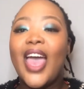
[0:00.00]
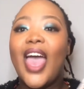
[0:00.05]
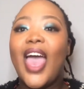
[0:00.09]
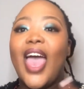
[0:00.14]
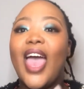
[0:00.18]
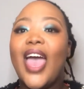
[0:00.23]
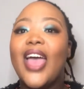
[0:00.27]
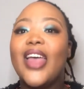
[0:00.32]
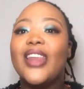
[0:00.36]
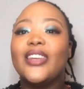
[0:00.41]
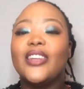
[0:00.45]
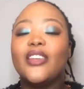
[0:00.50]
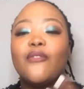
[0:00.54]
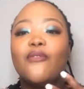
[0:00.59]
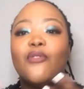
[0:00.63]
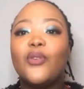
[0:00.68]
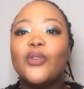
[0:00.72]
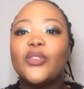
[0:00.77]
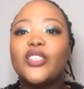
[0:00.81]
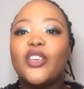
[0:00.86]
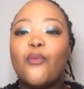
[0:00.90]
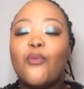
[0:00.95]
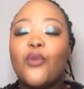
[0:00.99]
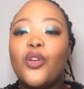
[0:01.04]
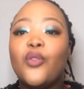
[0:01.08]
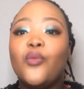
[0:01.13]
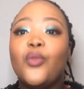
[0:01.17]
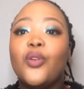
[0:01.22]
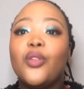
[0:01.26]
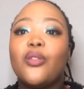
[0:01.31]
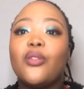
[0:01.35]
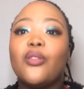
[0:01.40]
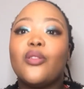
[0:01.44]
And if you're someone
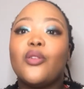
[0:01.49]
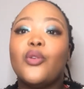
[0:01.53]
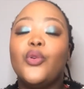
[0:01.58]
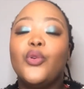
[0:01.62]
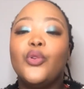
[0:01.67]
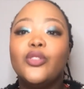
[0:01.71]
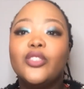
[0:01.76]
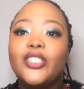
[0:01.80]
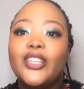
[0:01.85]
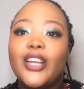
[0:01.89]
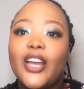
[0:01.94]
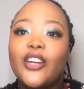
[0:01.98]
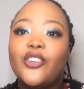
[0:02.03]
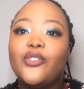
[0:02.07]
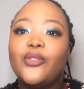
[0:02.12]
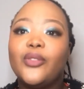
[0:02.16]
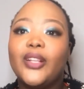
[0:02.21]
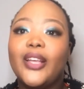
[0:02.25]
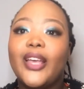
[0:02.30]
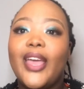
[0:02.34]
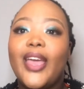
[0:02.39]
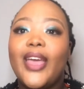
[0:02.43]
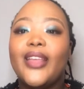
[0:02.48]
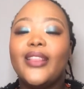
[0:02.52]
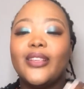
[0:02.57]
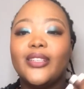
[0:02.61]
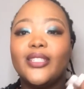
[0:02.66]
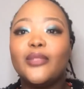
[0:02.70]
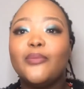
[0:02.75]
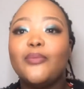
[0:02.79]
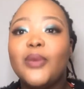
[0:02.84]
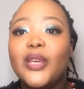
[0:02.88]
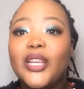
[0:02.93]
with loose natural hair,
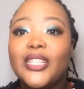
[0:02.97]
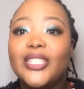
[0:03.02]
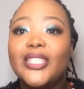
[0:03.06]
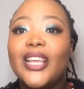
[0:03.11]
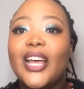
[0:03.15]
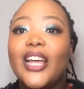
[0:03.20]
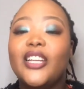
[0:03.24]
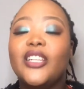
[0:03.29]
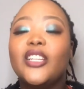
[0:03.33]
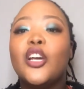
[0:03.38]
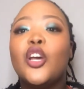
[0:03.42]
this means that